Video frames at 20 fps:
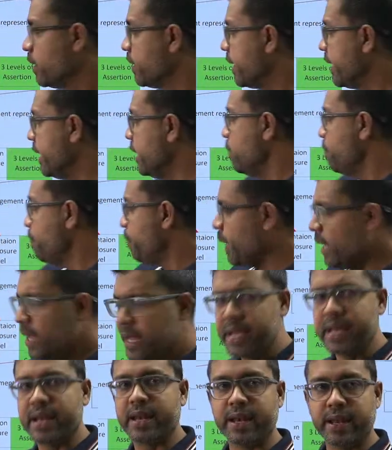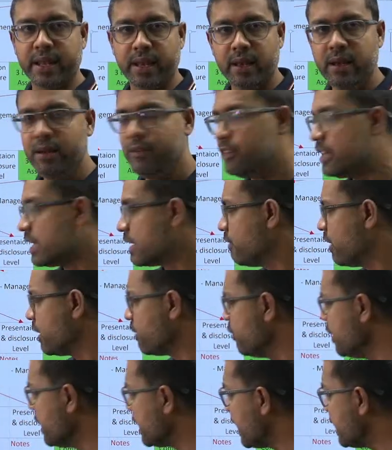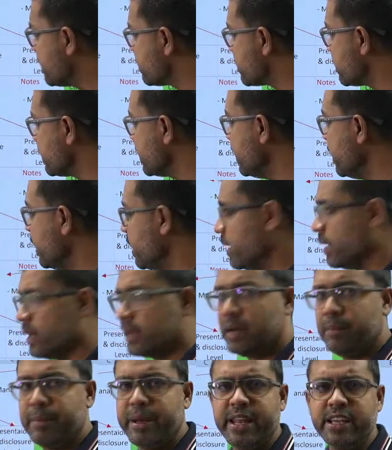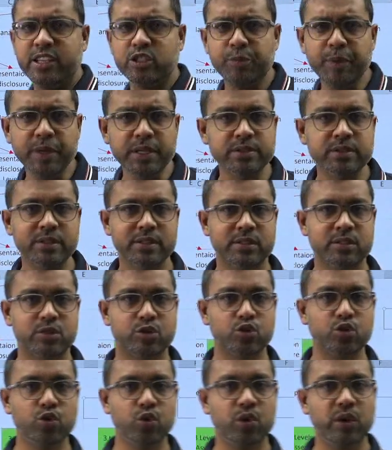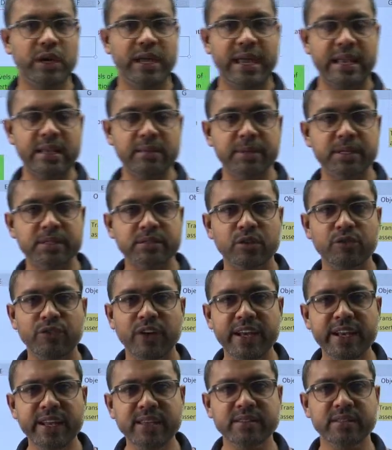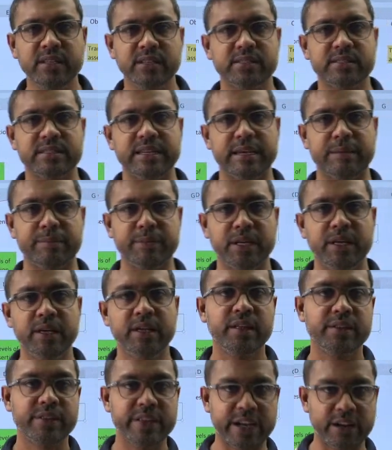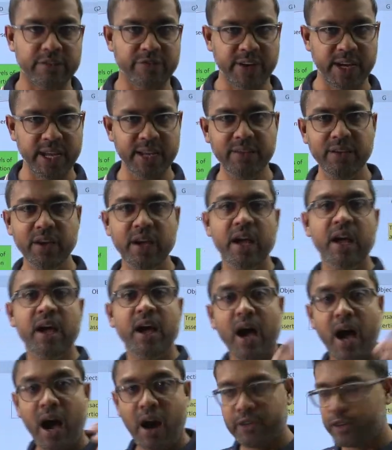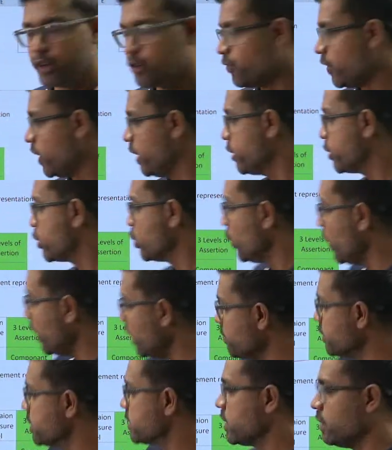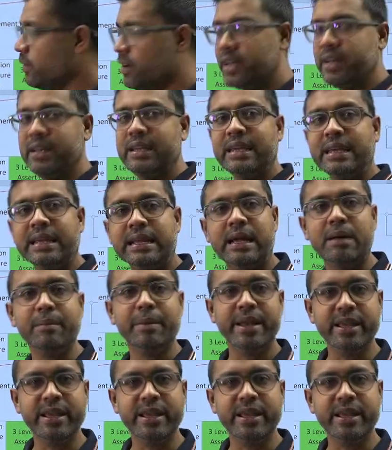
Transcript: in P&L, what we can see, income and expenses, two elements of financial statement. There are five. Out of five, two elements are what? Income and